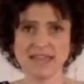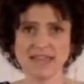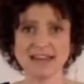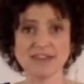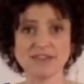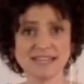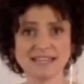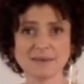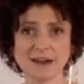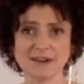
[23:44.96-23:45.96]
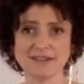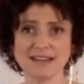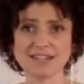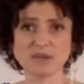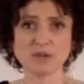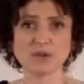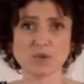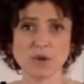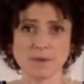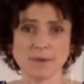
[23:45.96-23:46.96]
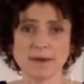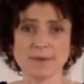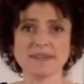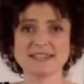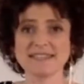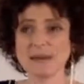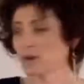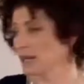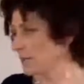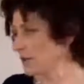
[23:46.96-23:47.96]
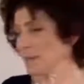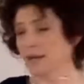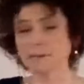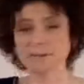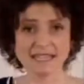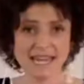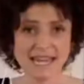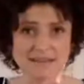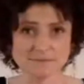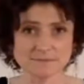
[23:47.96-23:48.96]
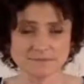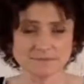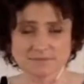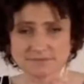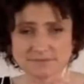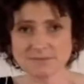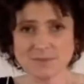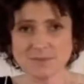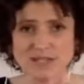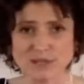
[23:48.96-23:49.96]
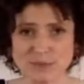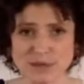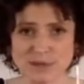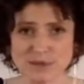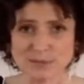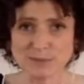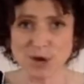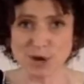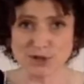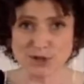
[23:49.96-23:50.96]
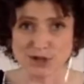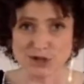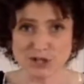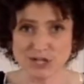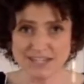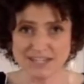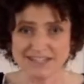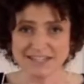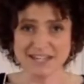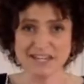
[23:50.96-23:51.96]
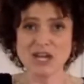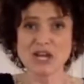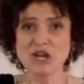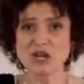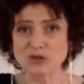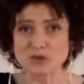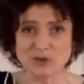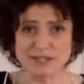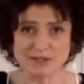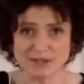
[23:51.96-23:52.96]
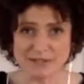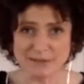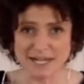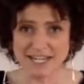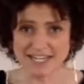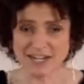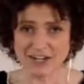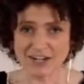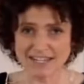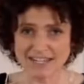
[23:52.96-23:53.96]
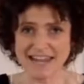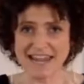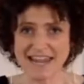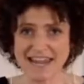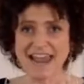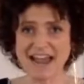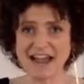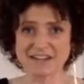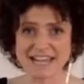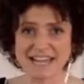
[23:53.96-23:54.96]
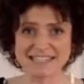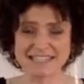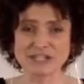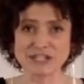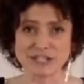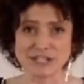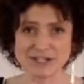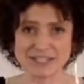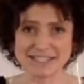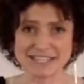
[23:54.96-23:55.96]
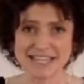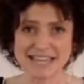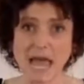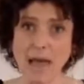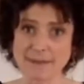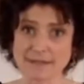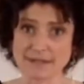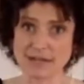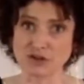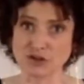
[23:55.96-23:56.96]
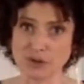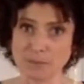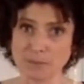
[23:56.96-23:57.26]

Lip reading: And I'll take them out. I just wanted to warm them up because then we're going to put them on a plate. Sprinkle some Parmesan cheese. Drizzle some honey on it. Have it as a delicious appetizer.